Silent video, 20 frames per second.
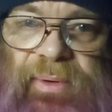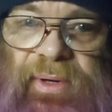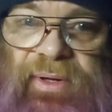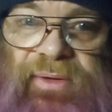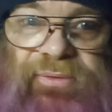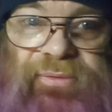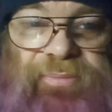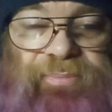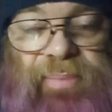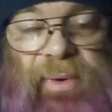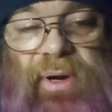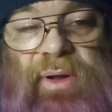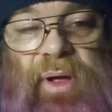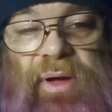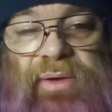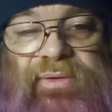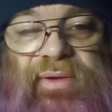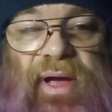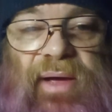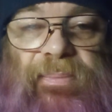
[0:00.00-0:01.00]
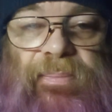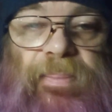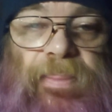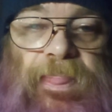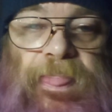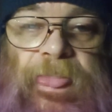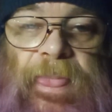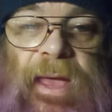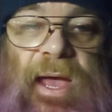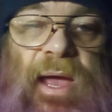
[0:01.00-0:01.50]
but it's been a long time.
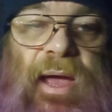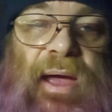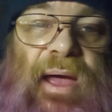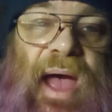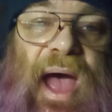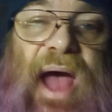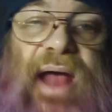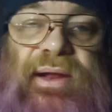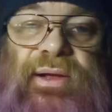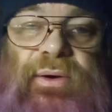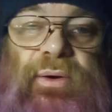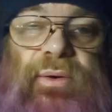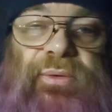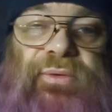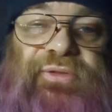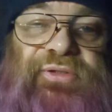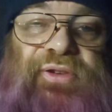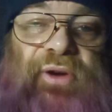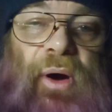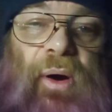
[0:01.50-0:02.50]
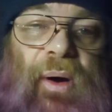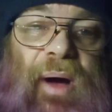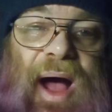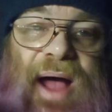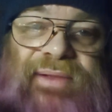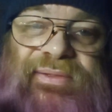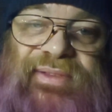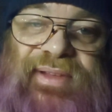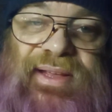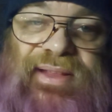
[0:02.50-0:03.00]
Anywho, so
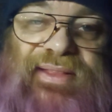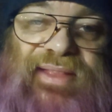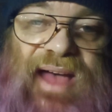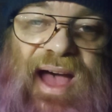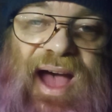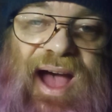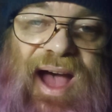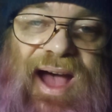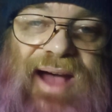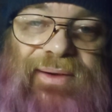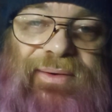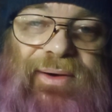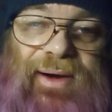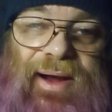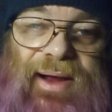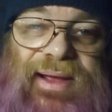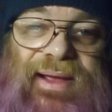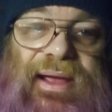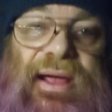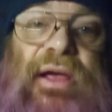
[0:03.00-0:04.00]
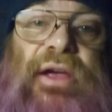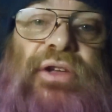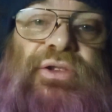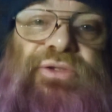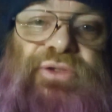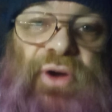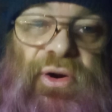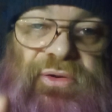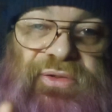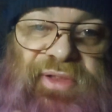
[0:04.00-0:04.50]
I did that, right?
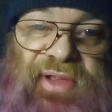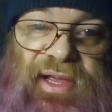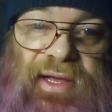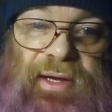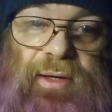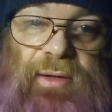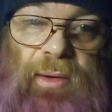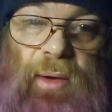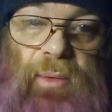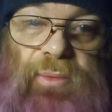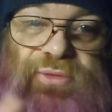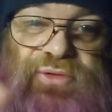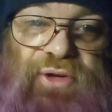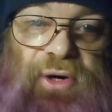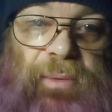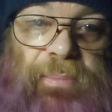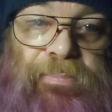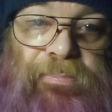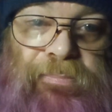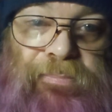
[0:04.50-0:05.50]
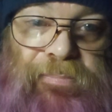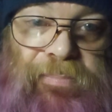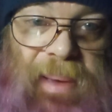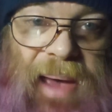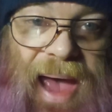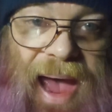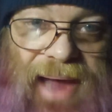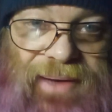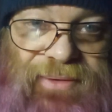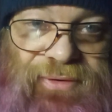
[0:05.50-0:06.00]
Took the enclosure
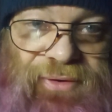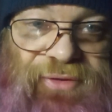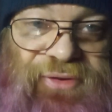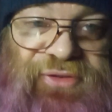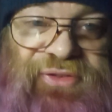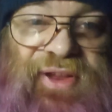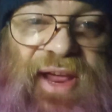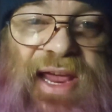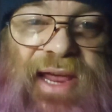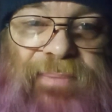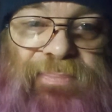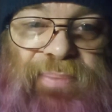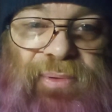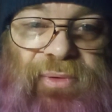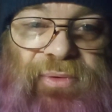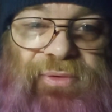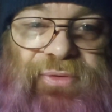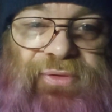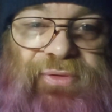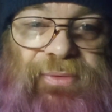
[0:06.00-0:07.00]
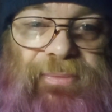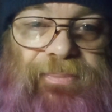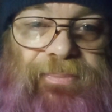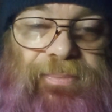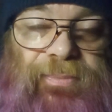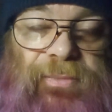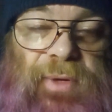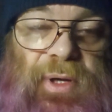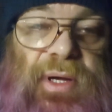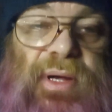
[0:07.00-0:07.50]
back to Staples.
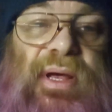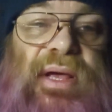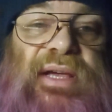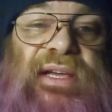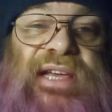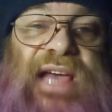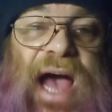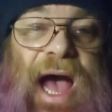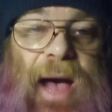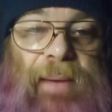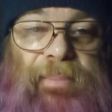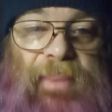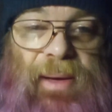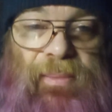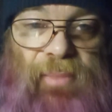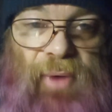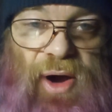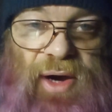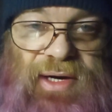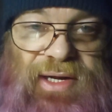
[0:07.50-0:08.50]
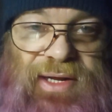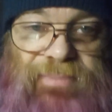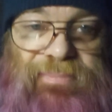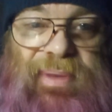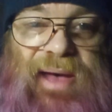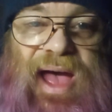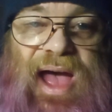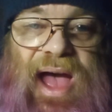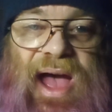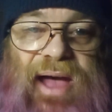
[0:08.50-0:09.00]
Got my money
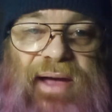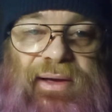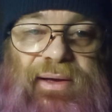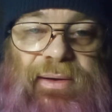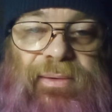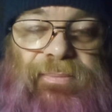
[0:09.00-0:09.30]
back.